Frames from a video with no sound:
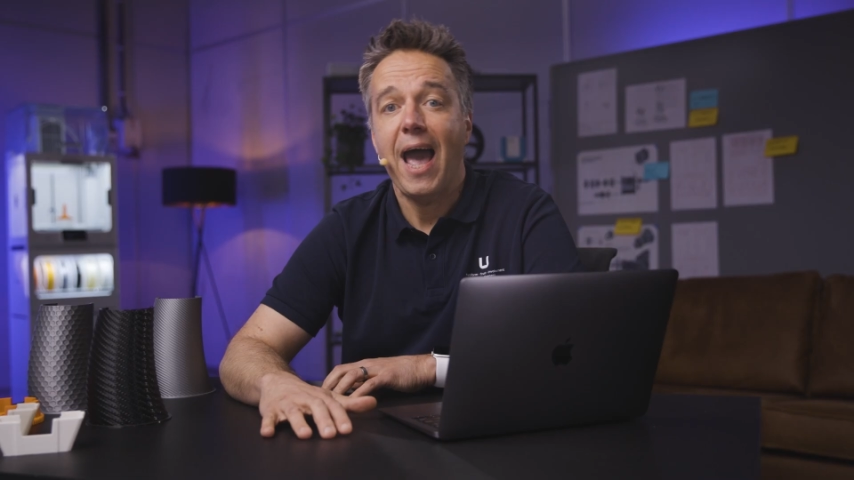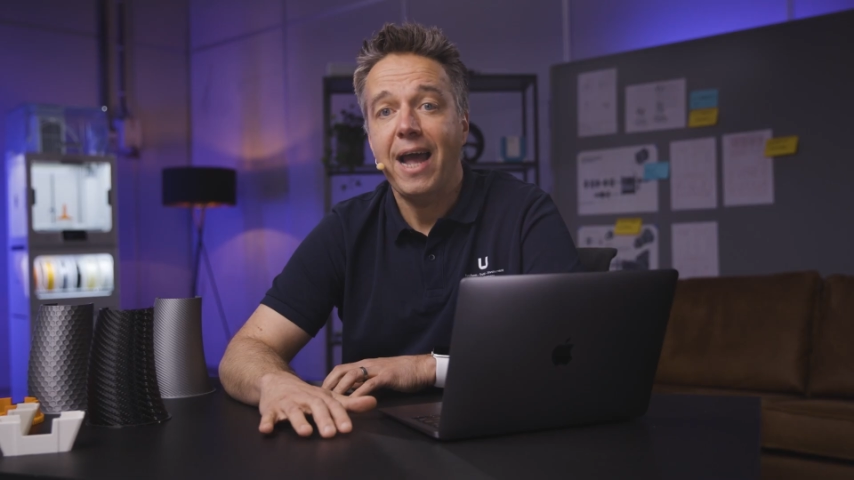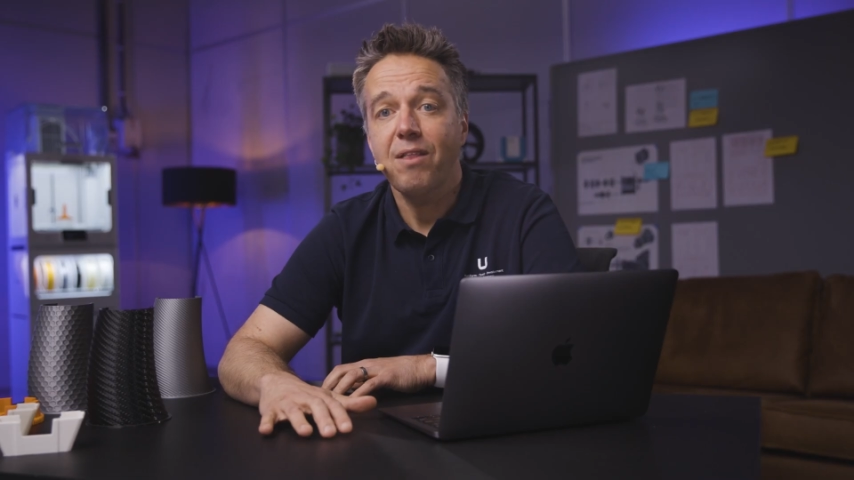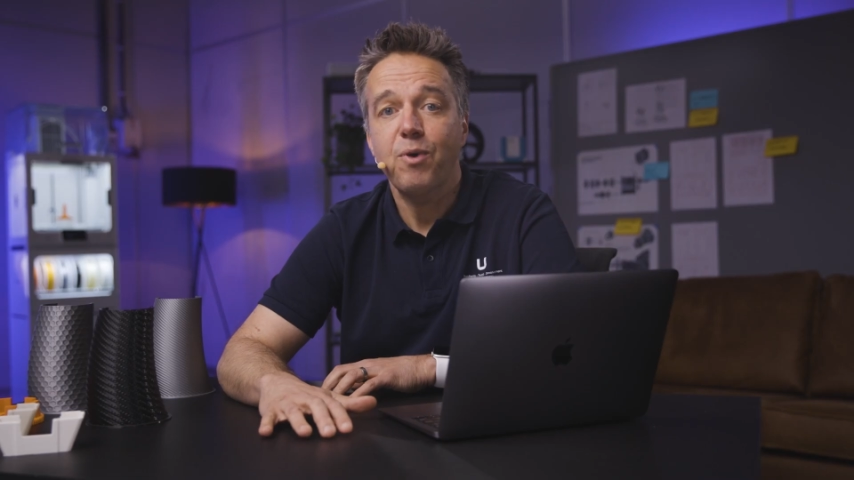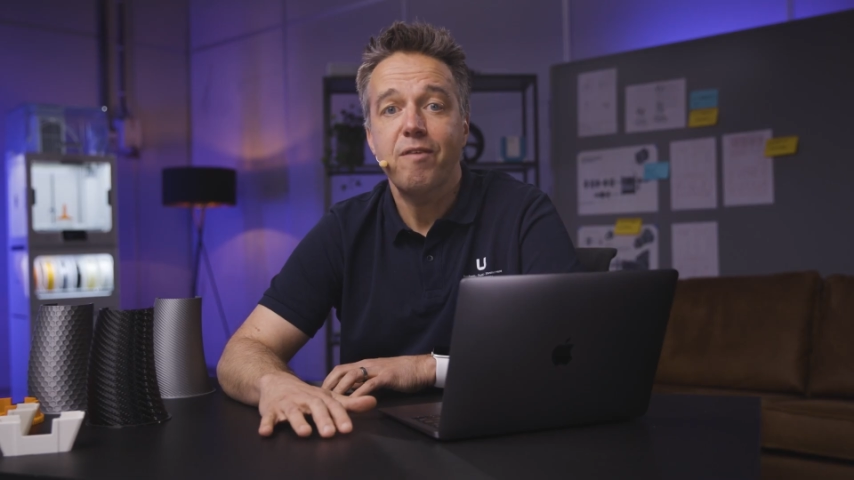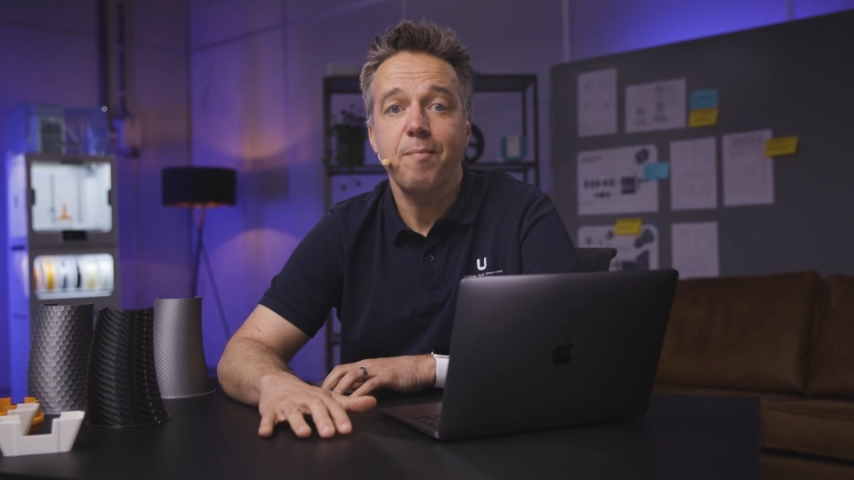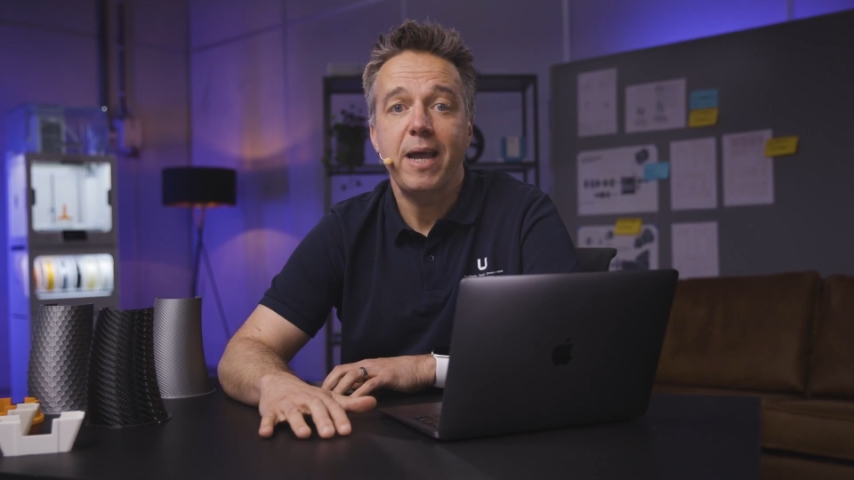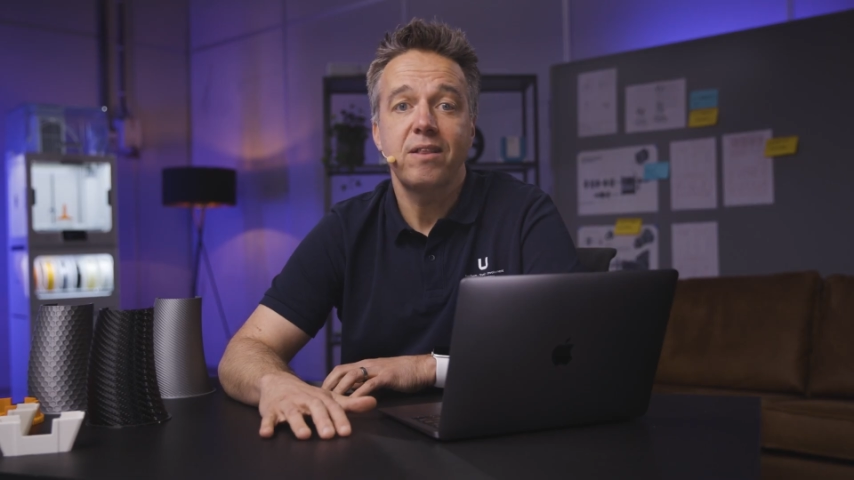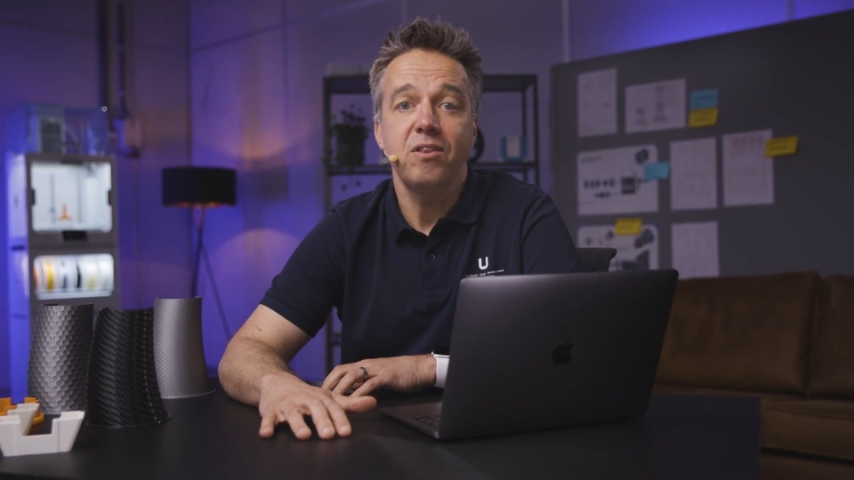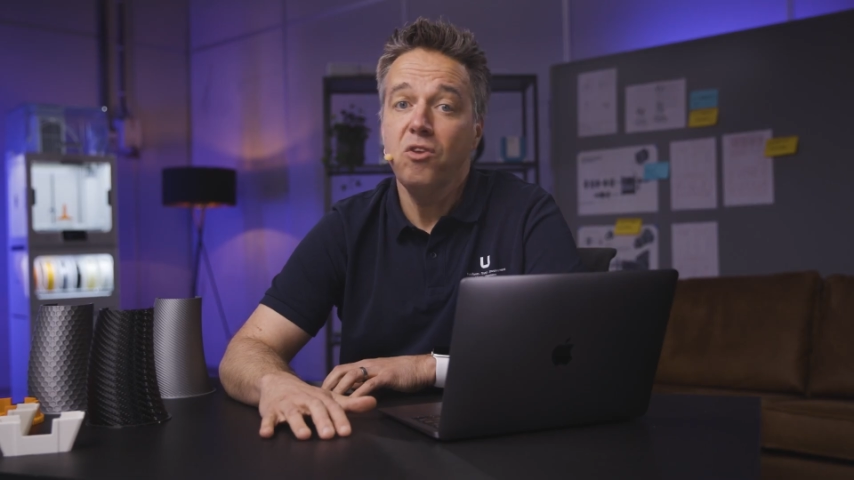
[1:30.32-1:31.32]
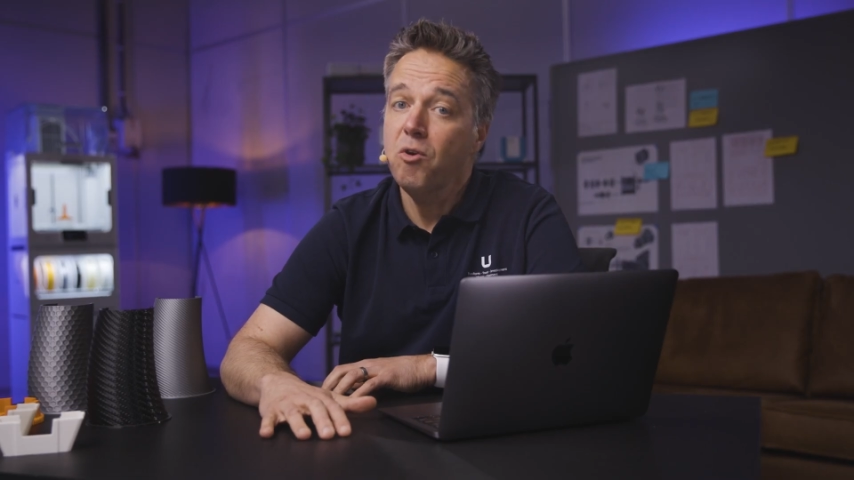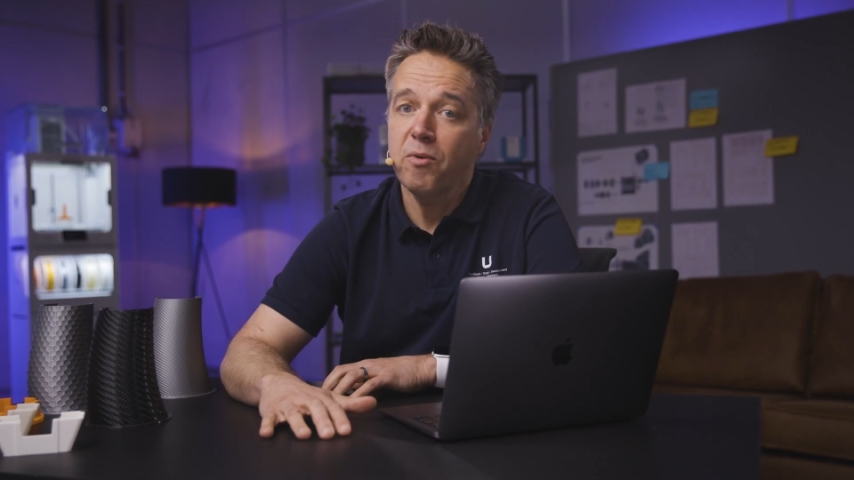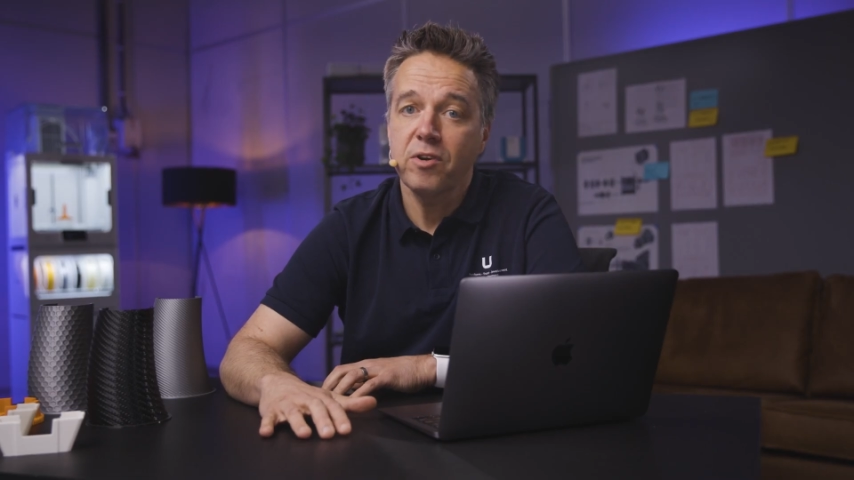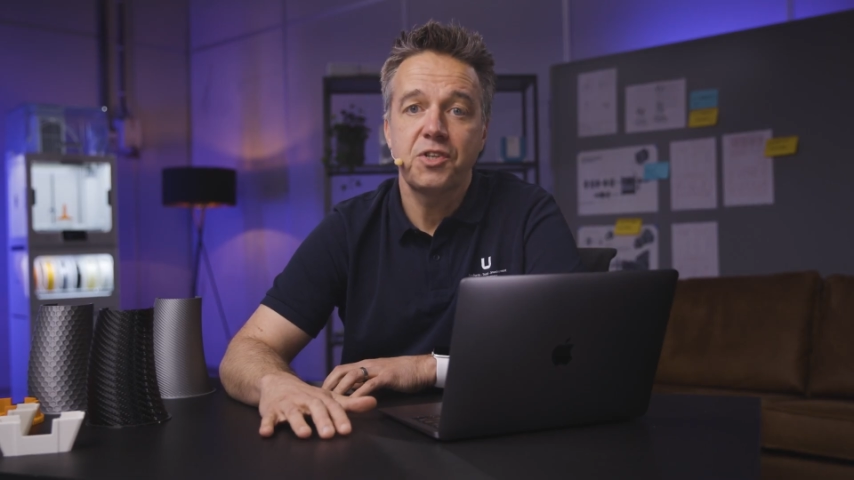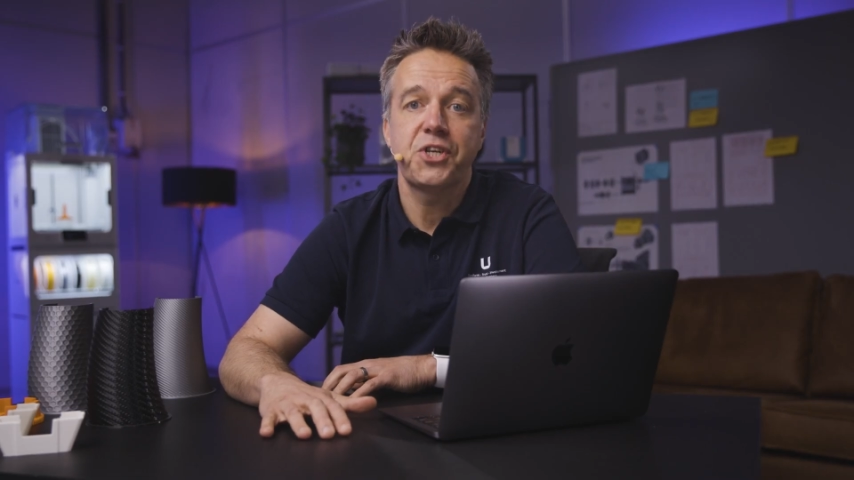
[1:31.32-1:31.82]
and we've made
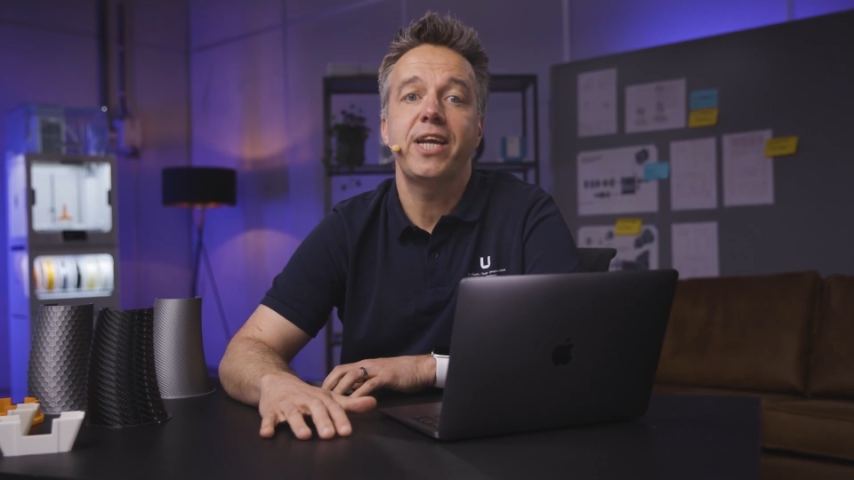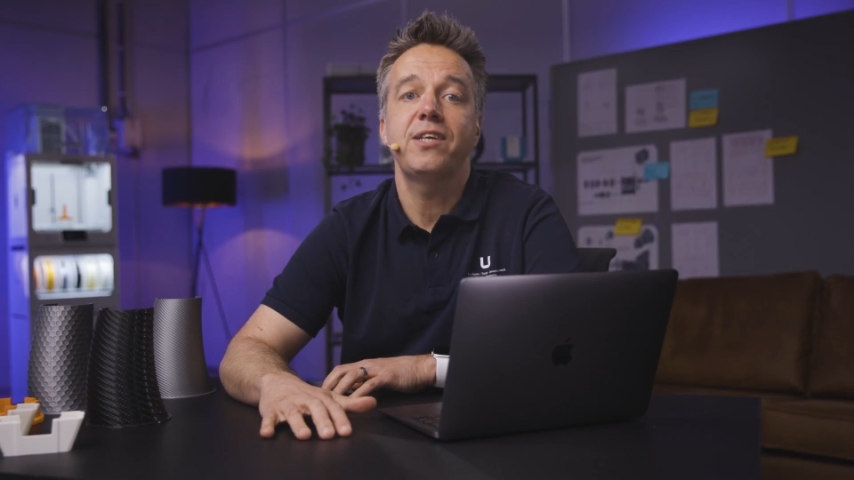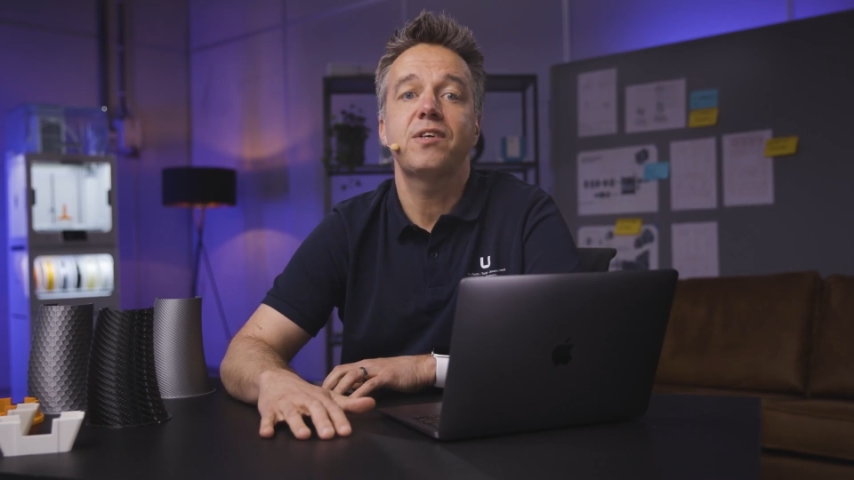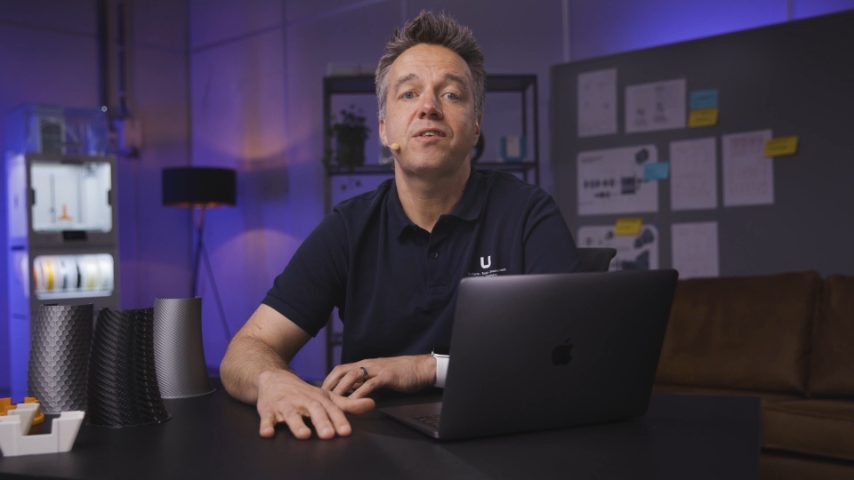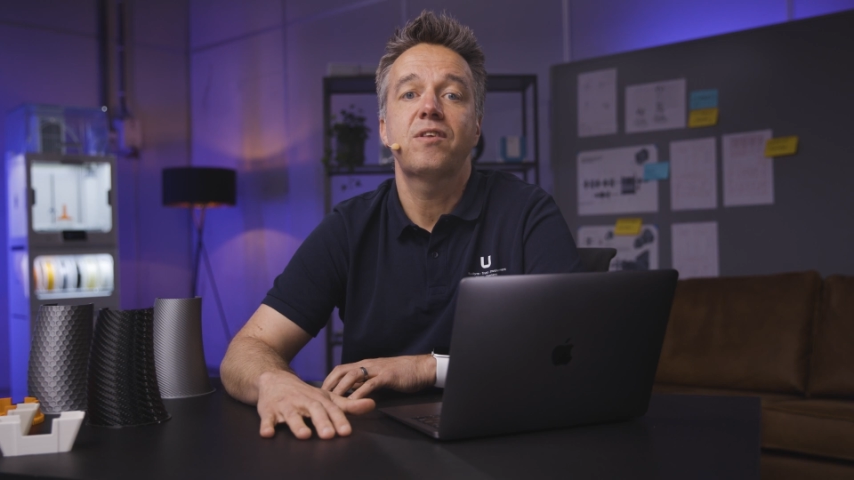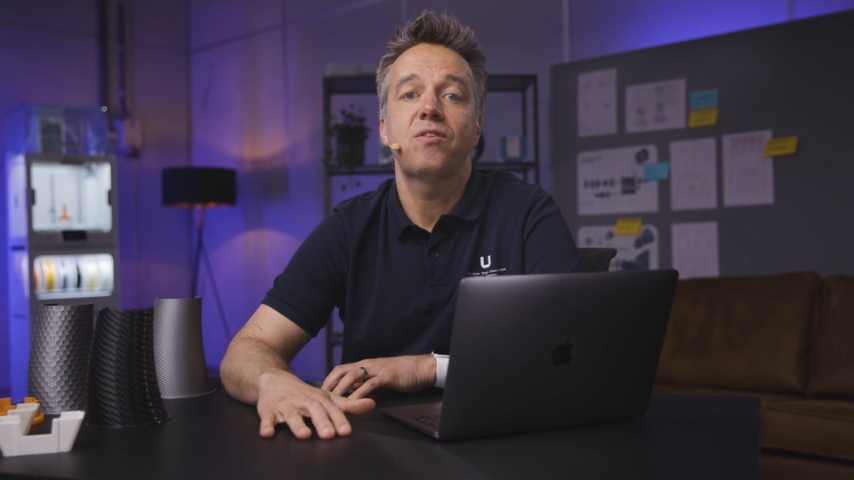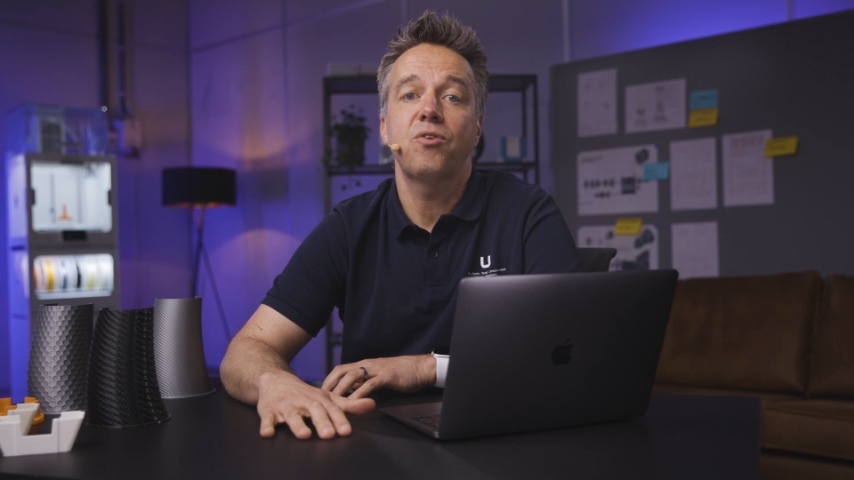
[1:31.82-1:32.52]
numerous changes